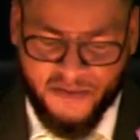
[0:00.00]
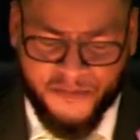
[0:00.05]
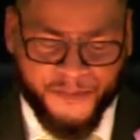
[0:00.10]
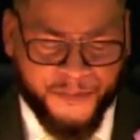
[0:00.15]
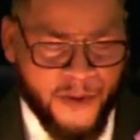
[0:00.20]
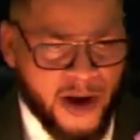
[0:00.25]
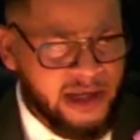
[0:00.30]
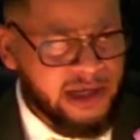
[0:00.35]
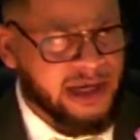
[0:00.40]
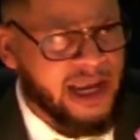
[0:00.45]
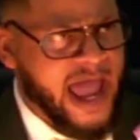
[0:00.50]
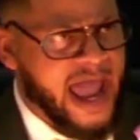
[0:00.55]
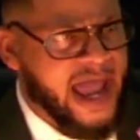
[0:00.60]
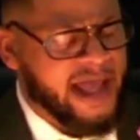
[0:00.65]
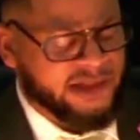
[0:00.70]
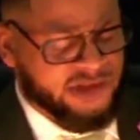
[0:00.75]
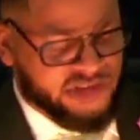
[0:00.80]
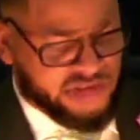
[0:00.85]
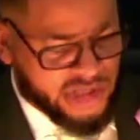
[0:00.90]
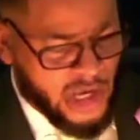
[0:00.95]

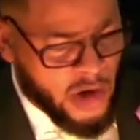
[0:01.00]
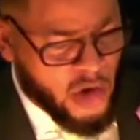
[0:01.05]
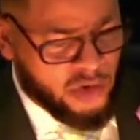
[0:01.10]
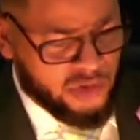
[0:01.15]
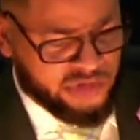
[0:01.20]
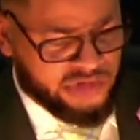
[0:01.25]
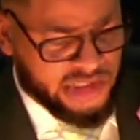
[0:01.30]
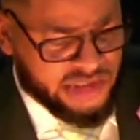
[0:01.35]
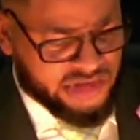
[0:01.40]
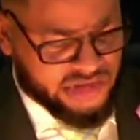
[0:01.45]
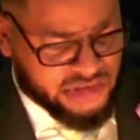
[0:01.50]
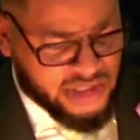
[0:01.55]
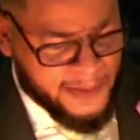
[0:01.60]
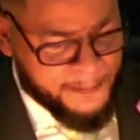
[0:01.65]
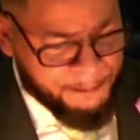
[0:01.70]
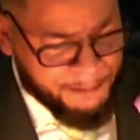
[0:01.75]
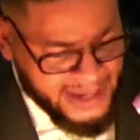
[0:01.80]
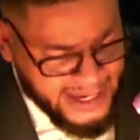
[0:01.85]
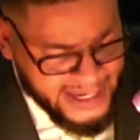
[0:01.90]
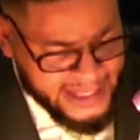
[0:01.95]
Frontline soldiers, the
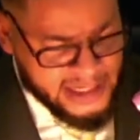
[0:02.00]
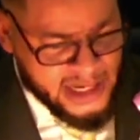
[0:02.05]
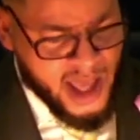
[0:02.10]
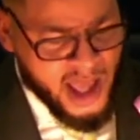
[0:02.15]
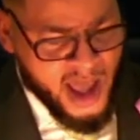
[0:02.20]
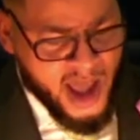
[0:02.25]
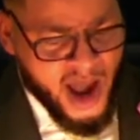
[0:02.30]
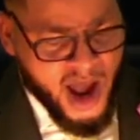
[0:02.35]
men,